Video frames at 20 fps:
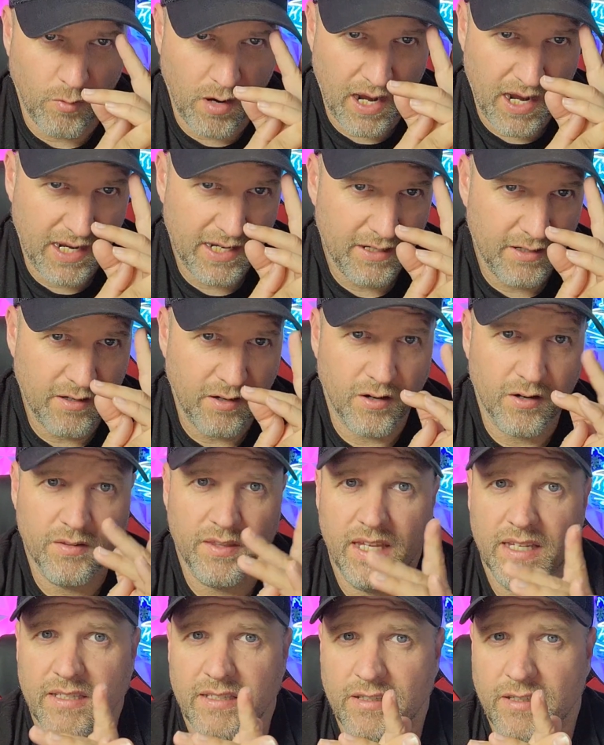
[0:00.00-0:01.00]
Why
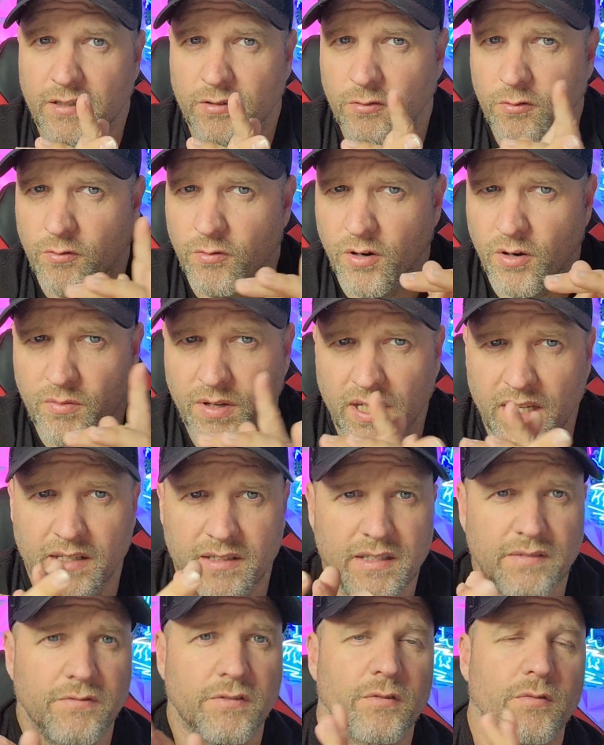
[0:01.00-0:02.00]
are they still growing
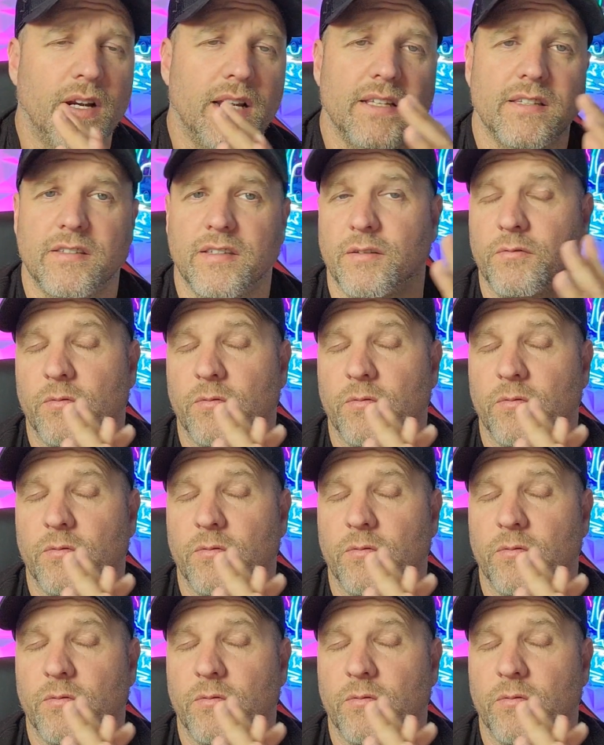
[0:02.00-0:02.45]
at different rates?